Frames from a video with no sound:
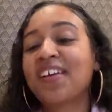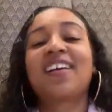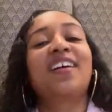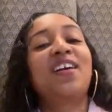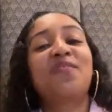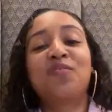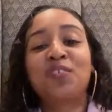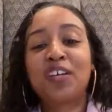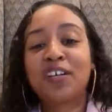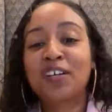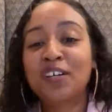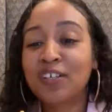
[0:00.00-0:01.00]
If you
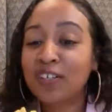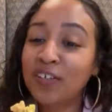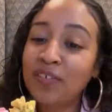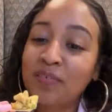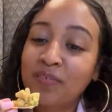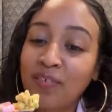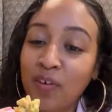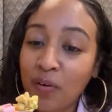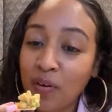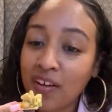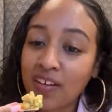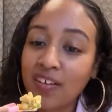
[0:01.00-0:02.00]
can cook, go
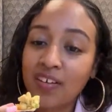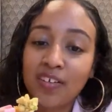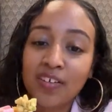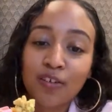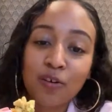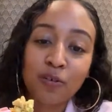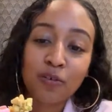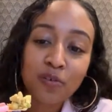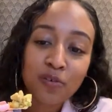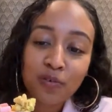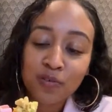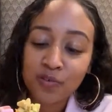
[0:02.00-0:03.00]
ahead and cook. Go to the
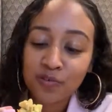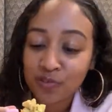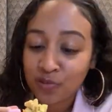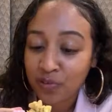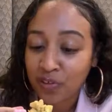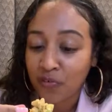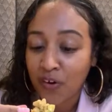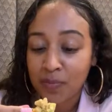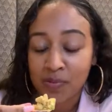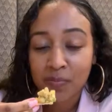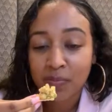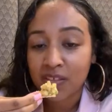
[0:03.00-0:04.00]
grocery store and grab
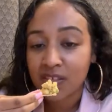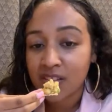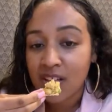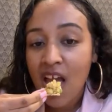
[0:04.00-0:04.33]
some things.